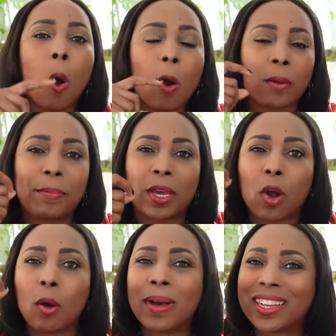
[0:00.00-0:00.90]
or
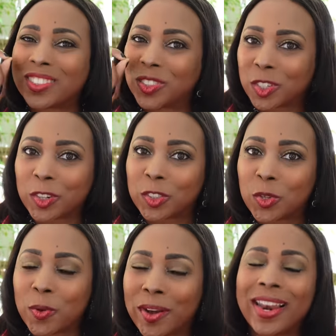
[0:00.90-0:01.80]
become a
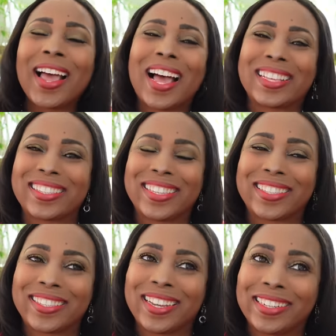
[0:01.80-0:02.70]
Zirtual
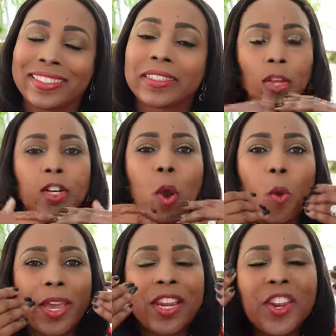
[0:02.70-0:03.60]
assistant.
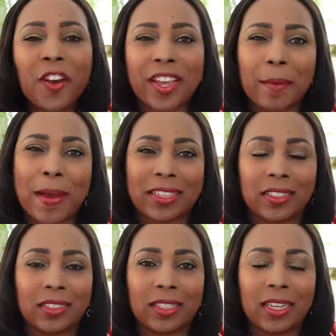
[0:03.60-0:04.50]
Now, in your
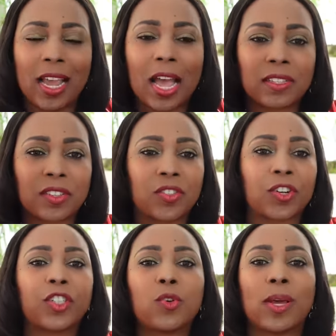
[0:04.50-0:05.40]
capacity as a
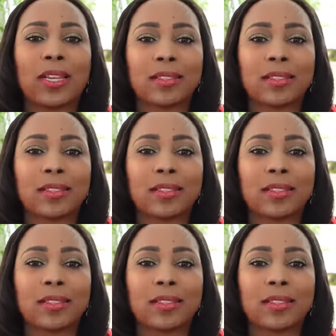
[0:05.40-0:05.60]
Zirtual